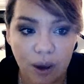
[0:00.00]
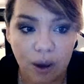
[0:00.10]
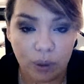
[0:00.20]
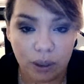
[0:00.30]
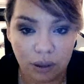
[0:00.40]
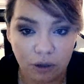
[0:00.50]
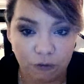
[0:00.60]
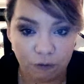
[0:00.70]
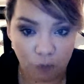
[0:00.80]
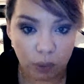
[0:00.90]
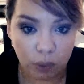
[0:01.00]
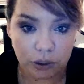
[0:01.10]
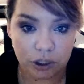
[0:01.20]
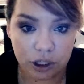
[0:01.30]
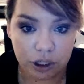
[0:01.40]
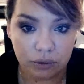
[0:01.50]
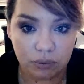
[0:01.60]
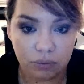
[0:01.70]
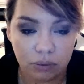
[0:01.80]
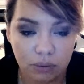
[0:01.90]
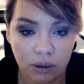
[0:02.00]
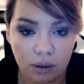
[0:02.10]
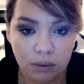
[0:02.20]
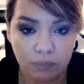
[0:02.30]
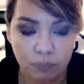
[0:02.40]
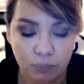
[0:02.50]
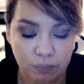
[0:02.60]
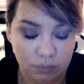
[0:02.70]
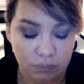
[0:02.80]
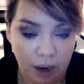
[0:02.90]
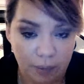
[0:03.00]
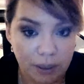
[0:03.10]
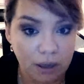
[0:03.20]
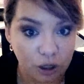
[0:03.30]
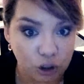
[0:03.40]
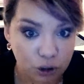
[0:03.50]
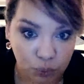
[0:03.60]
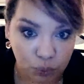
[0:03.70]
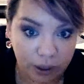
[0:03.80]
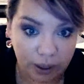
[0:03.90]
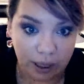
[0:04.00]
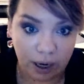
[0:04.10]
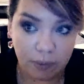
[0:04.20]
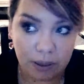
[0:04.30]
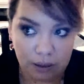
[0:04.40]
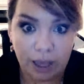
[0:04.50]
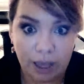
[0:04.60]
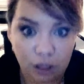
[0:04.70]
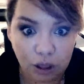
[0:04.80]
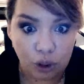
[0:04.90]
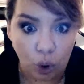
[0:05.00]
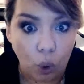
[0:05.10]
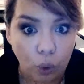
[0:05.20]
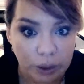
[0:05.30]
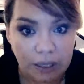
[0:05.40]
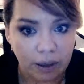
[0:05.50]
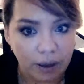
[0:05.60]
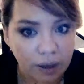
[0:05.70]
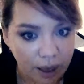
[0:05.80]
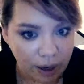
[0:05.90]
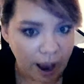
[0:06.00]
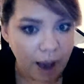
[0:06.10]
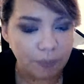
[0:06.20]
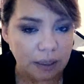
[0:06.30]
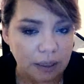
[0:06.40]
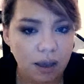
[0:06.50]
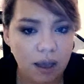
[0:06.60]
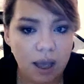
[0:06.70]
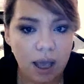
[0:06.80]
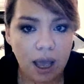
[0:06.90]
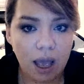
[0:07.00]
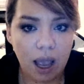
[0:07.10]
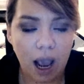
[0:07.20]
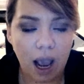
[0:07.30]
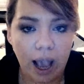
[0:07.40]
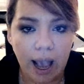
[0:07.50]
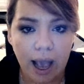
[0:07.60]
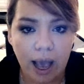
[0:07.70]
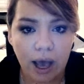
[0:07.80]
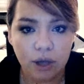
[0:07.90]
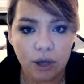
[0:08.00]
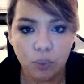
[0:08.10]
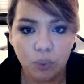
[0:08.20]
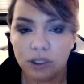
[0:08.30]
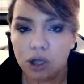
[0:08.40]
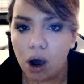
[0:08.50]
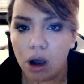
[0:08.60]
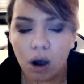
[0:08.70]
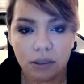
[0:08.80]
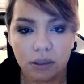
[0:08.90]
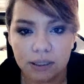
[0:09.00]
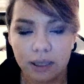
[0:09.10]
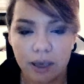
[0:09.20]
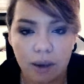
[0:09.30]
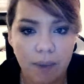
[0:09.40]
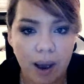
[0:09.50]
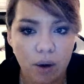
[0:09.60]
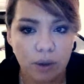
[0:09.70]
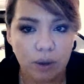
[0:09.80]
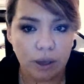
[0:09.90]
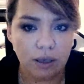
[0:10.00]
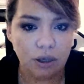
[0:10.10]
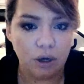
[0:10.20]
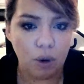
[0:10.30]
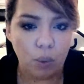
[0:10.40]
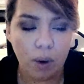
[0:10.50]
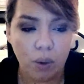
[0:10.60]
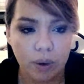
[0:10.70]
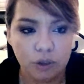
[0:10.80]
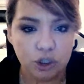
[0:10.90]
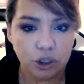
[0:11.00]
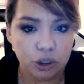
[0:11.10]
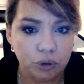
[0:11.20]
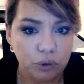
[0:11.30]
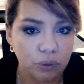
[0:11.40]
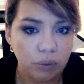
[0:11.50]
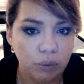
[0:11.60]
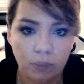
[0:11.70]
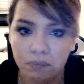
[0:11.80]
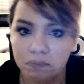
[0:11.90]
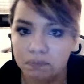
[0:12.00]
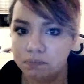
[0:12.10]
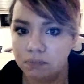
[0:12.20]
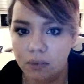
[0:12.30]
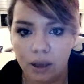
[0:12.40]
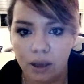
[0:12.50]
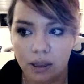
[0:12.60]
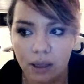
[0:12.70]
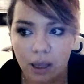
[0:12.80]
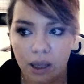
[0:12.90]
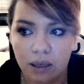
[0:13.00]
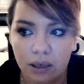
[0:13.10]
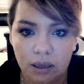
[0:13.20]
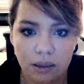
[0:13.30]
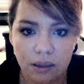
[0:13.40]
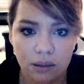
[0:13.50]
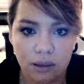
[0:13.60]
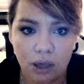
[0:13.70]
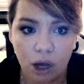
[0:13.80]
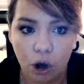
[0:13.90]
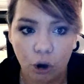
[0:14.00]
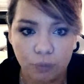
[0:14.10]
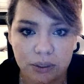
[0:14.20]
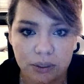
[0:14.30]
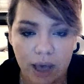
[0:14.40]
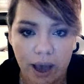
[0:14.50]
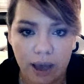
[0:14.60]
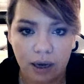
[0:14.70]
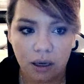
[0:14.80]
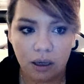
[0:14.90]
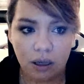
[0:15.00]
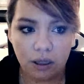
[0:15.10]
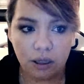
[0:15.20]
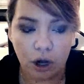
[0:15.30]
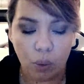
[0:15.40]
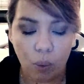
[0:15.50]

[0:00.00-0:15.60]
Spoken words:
that we looked forward to. Not just reading it. Like the whole thing, like it happening. And we talk constantly about it. We, what we would do in the hopes that, we